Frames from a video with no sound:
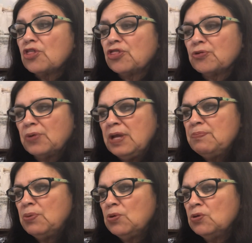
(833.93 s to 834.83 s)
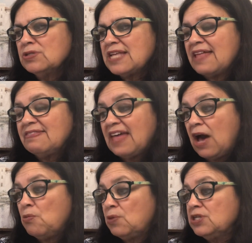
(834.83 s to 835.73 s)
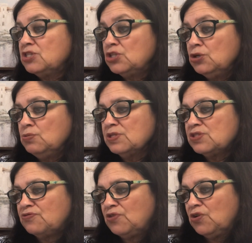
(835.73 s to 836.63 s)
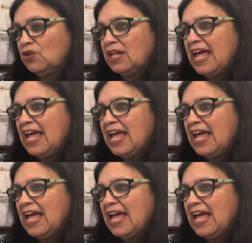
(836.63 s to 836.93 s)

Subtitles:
3 pulls, and that one too was full.